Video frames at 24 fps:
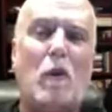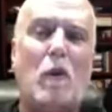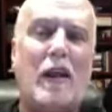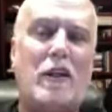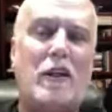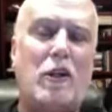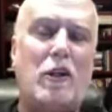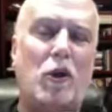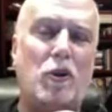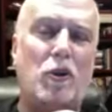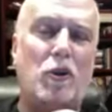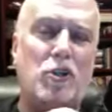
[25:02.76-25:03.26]

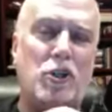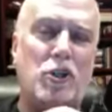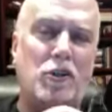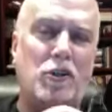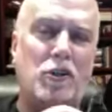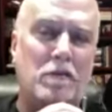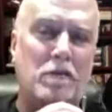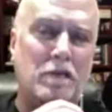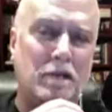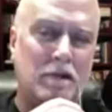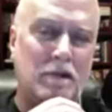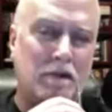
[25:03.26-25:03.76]
told a,
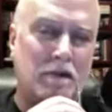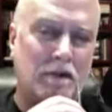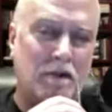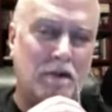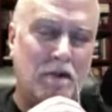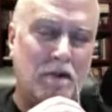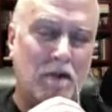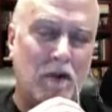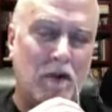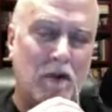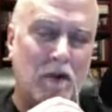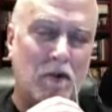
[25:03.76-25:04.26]
you.
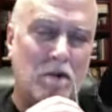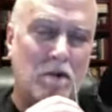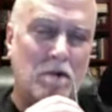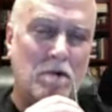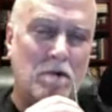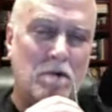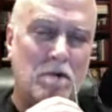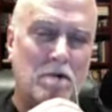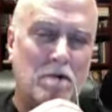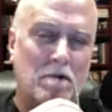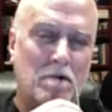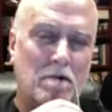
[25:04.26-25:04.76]

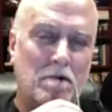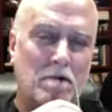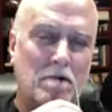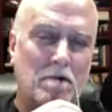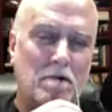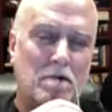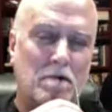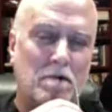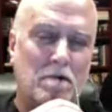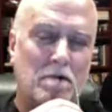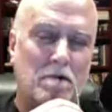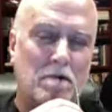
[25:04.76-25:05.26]
Uh, I